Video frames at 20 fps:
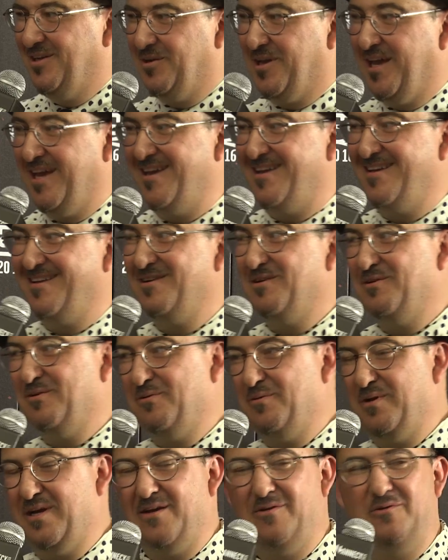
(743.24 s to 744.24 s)
Okay,
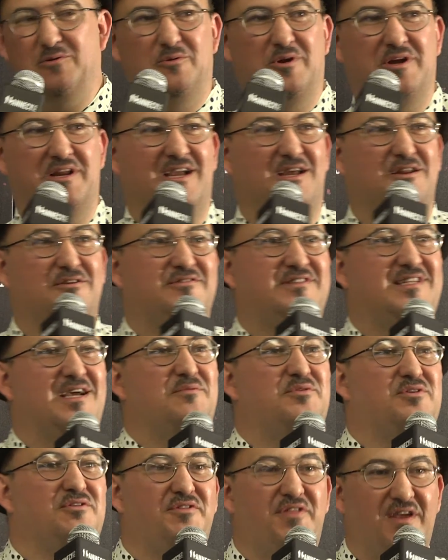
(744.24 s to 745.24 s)
we're running out of
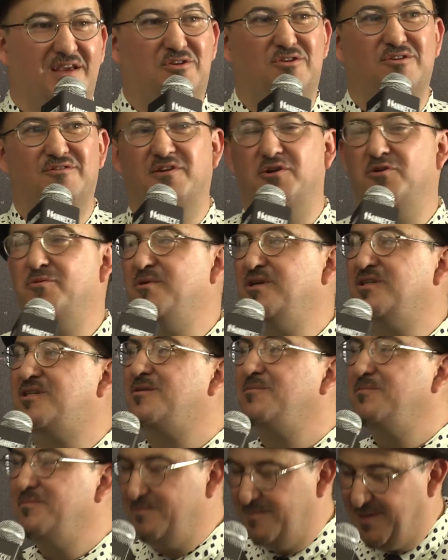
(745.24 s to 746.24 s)
time. So thank you very
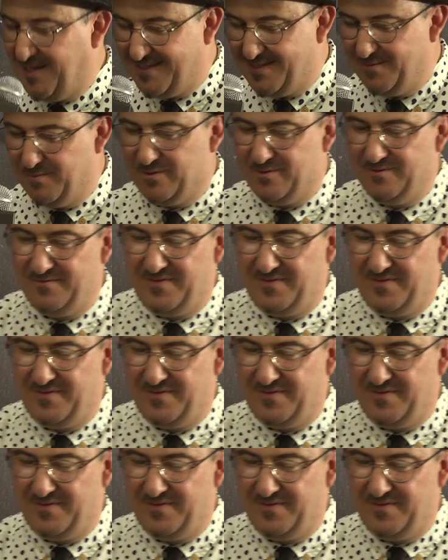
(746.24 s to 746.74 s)
much. Merci.